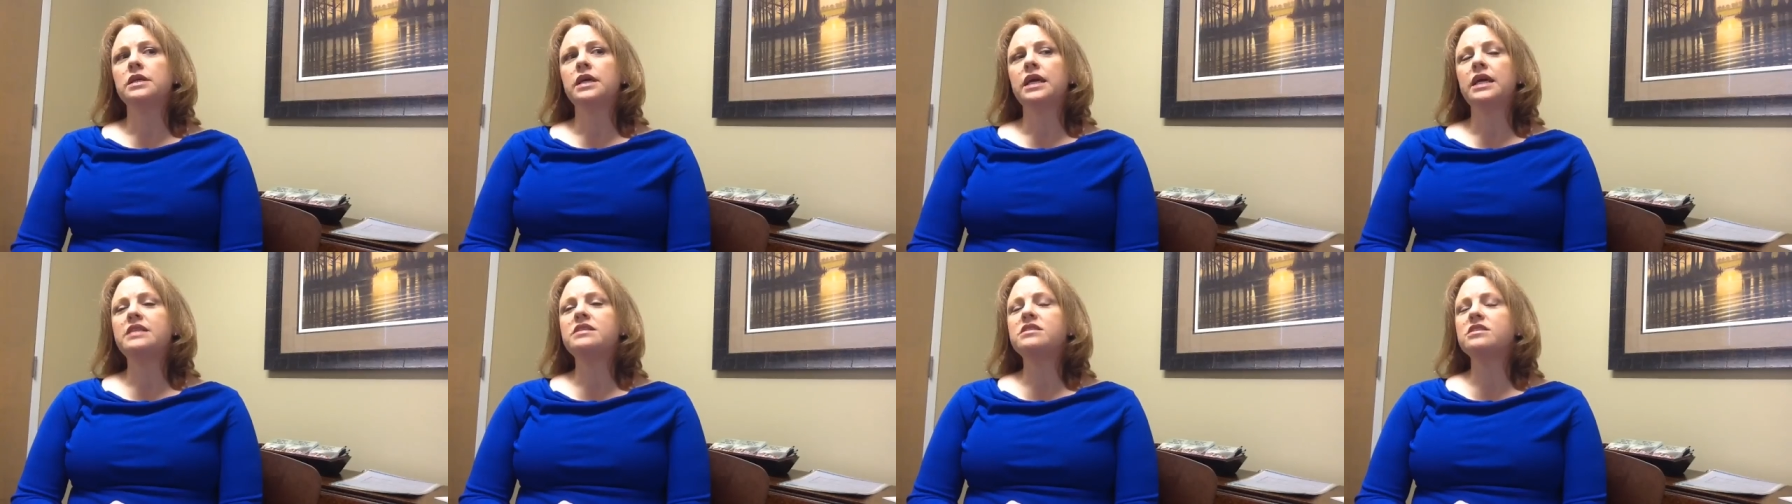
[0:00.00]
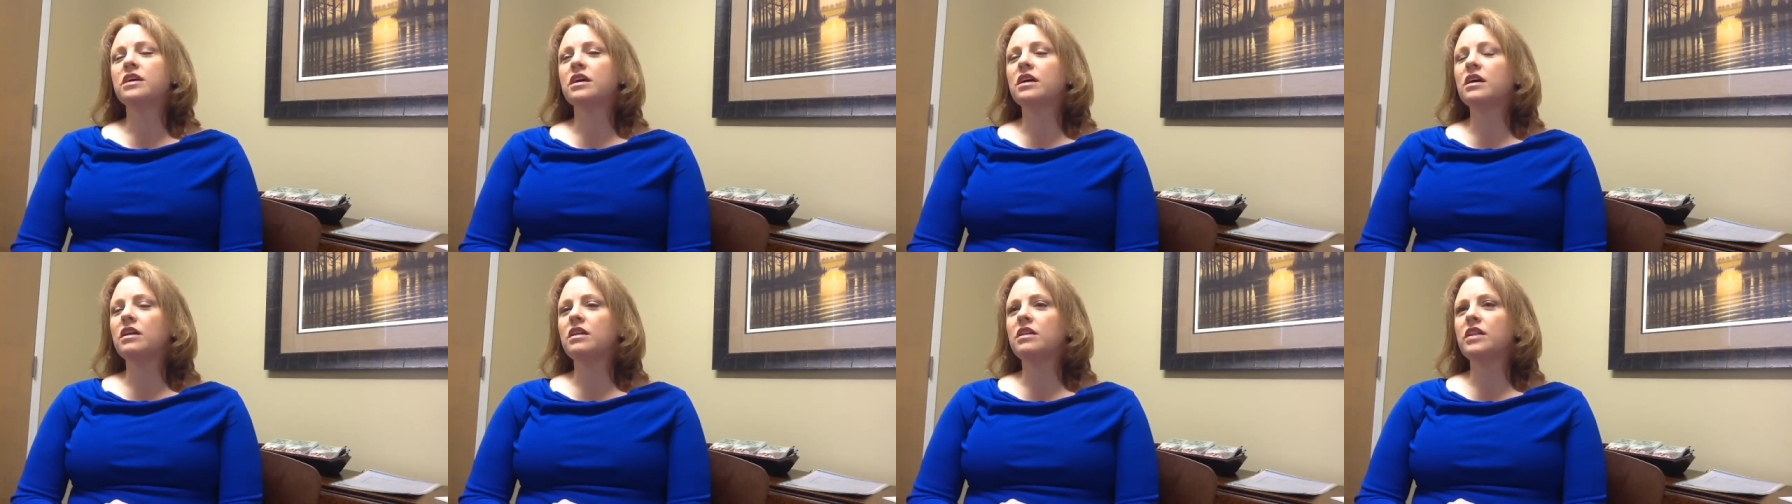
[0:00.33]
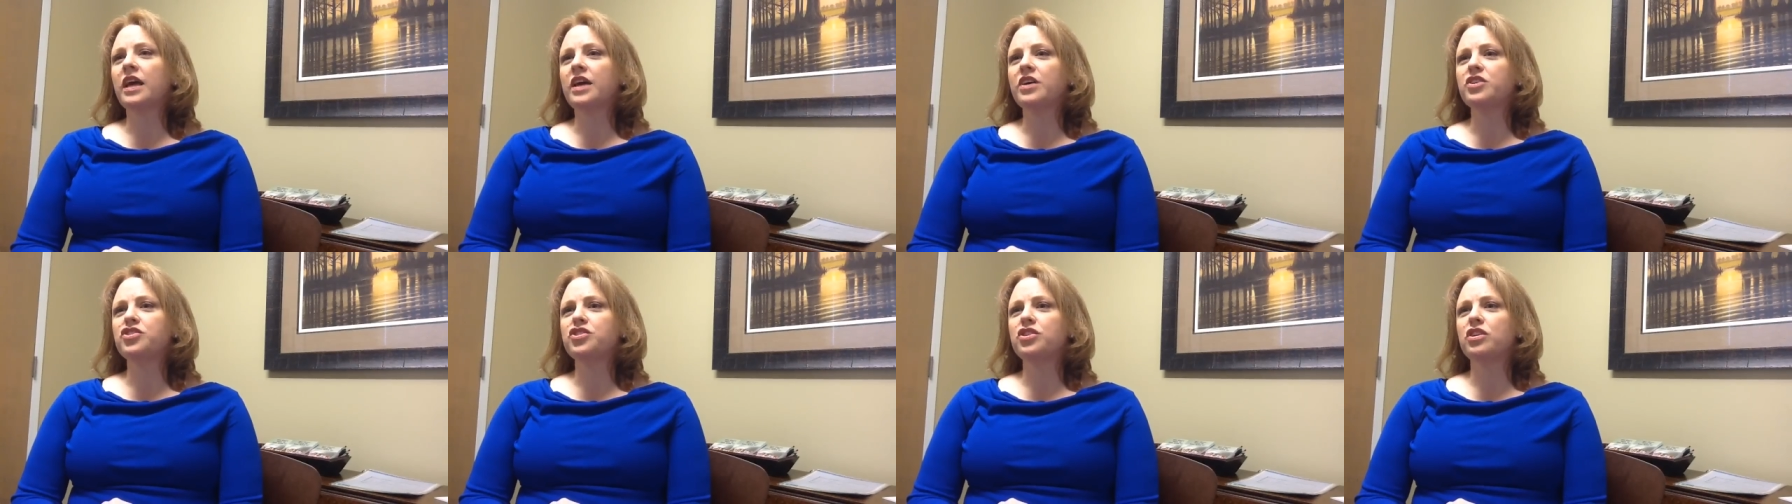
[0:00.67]
it's a
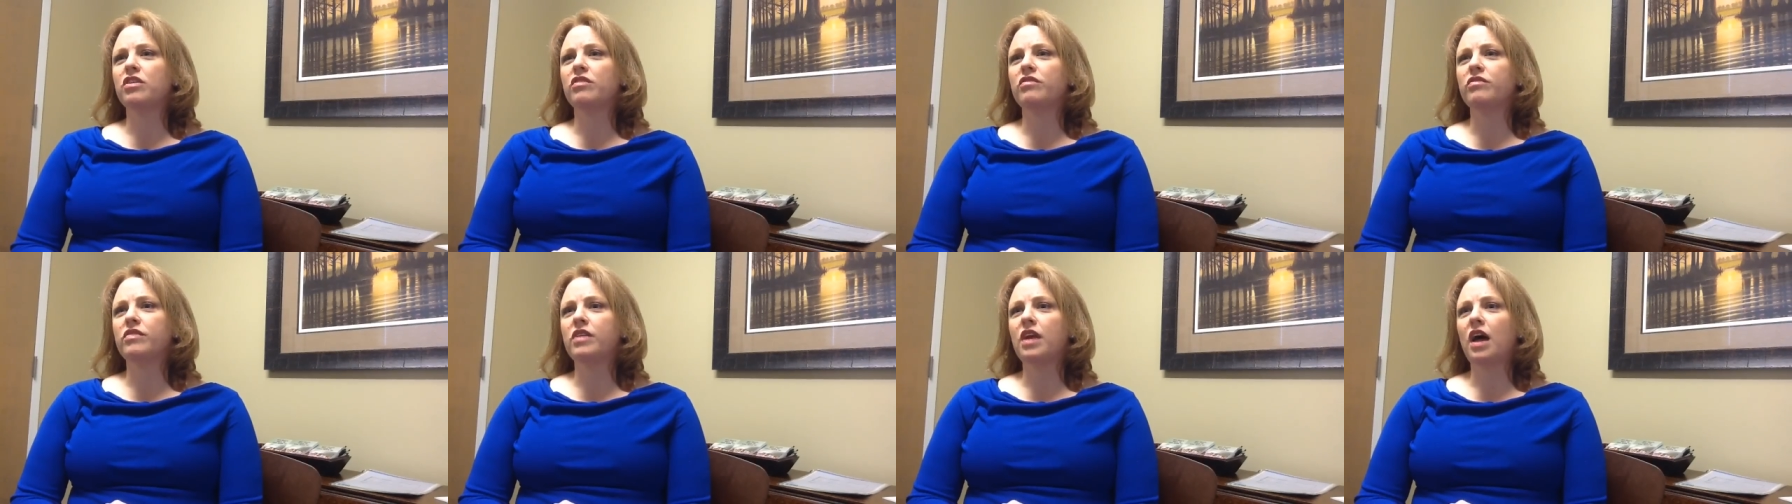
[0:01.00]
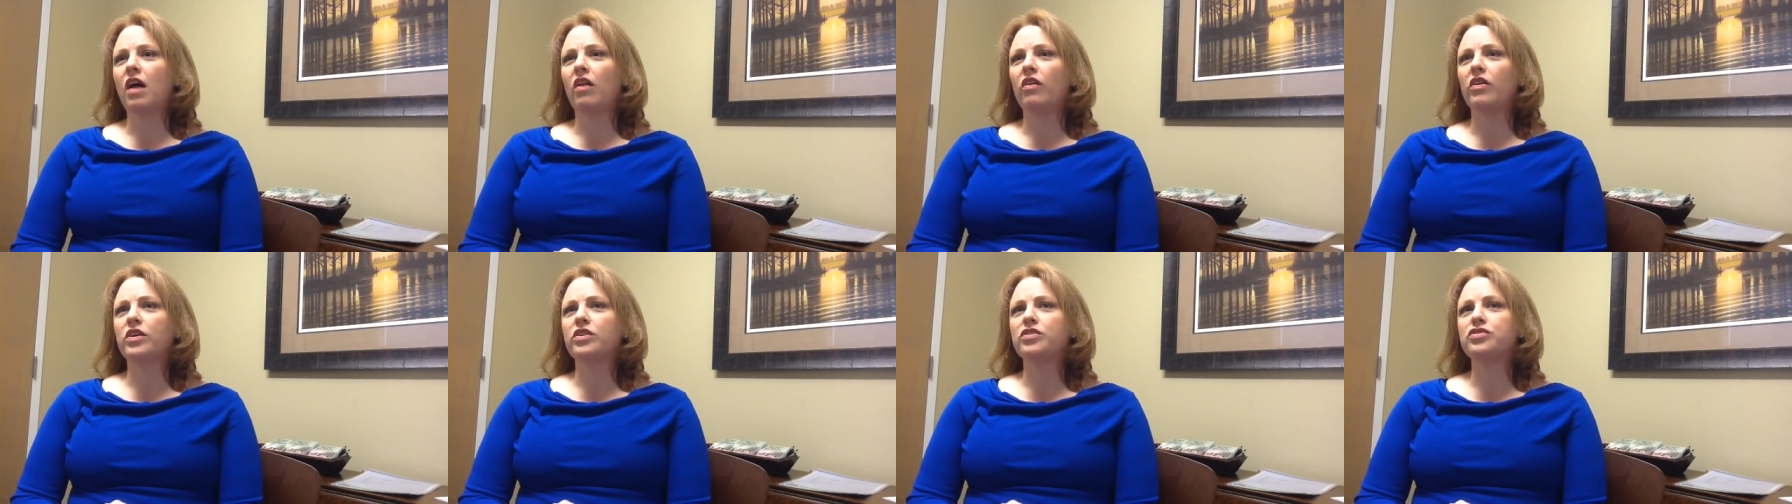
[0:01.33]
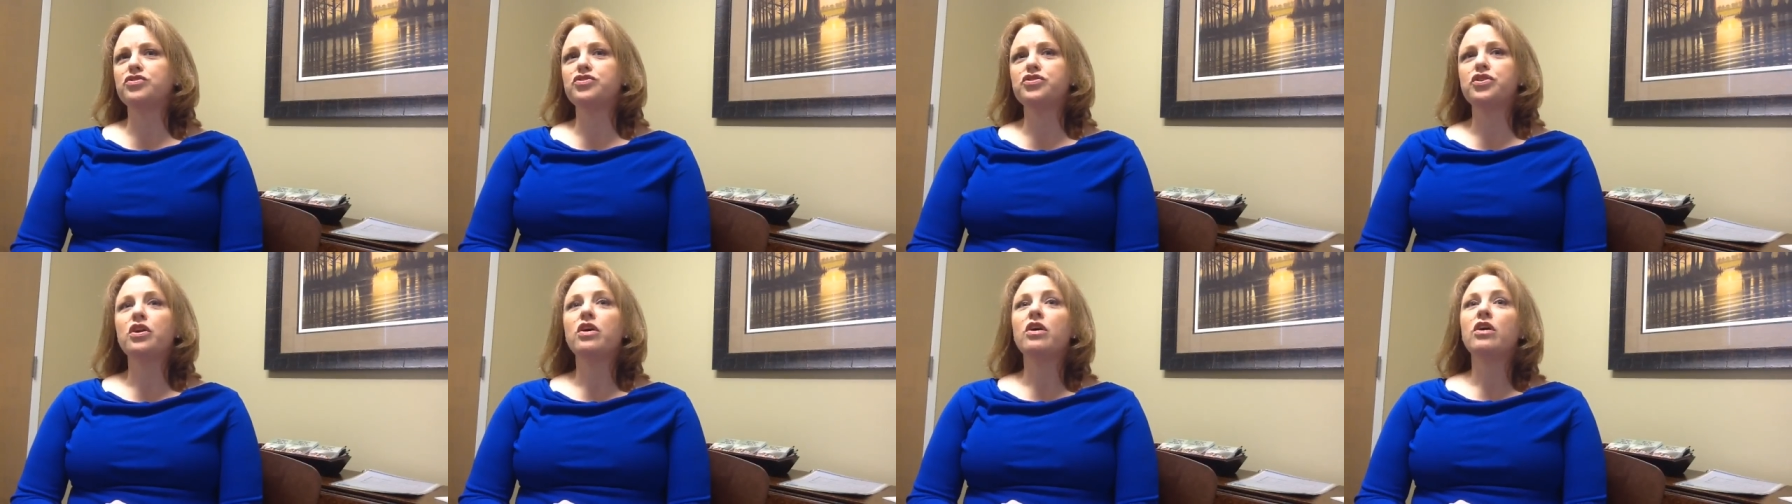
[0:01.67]
collection of
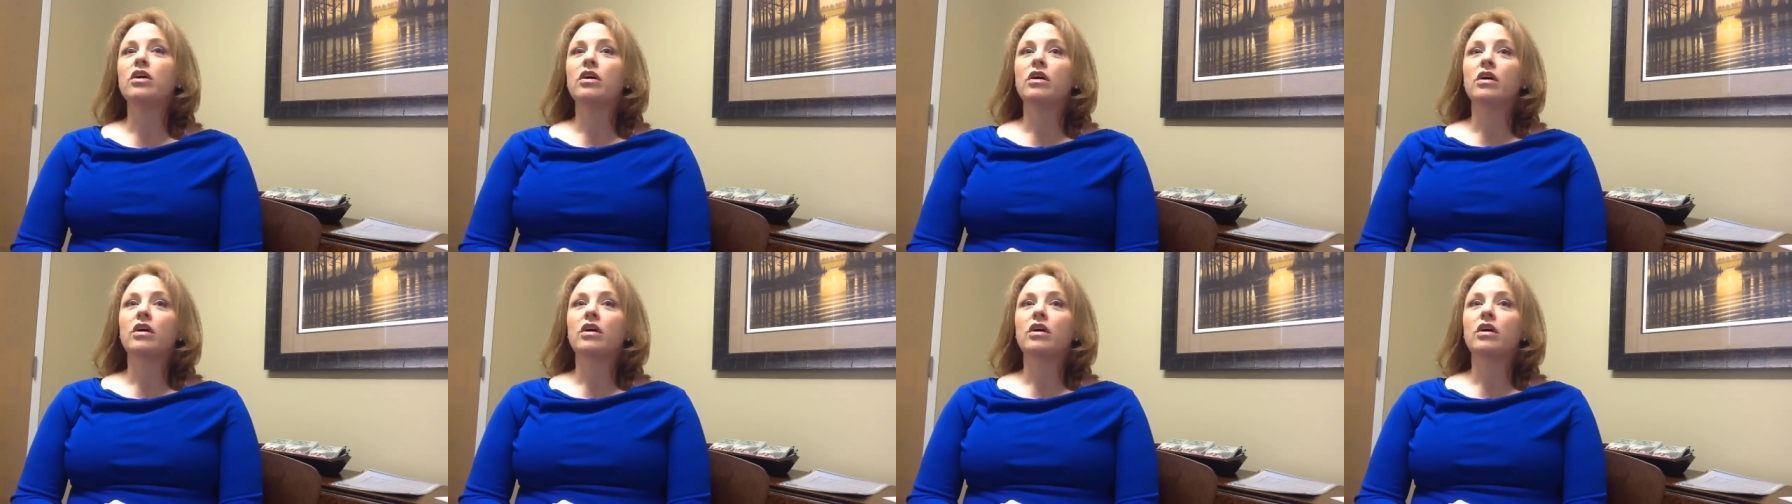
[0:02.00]
knowledge